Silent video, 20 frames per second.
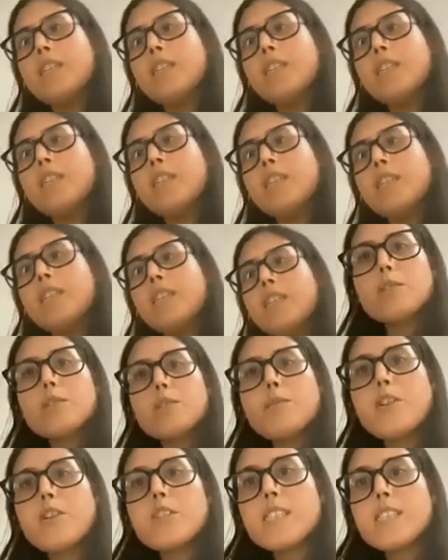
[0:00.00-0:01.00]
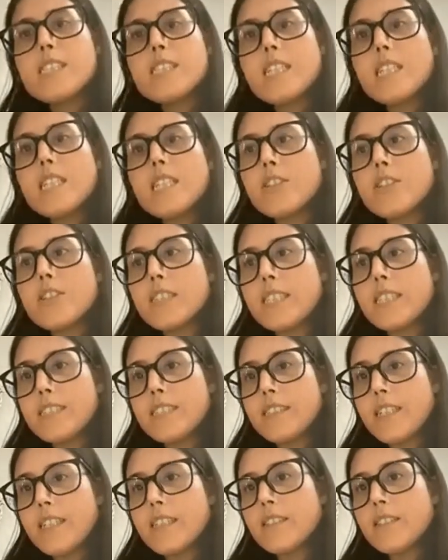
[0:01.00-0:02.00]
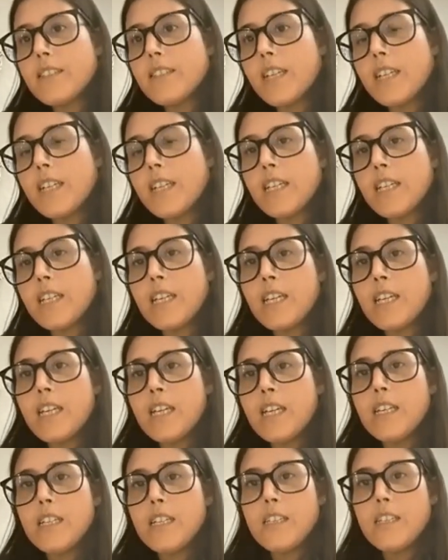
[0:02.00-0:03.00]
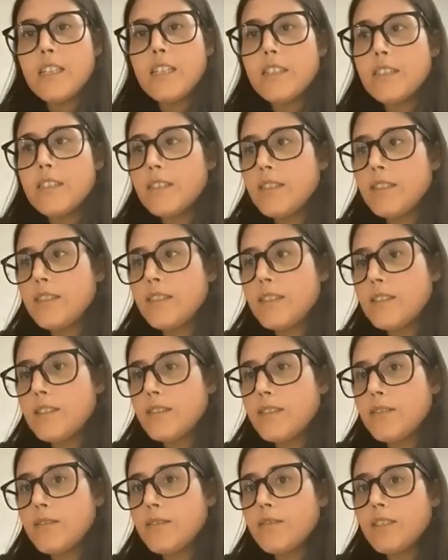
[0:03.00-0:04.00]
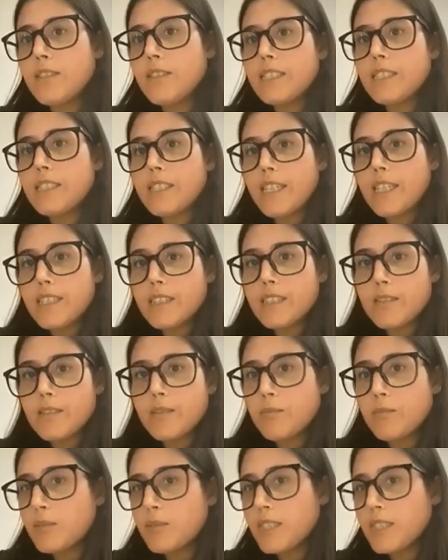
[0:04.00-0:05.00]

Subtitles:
a transparent silicone index. It can be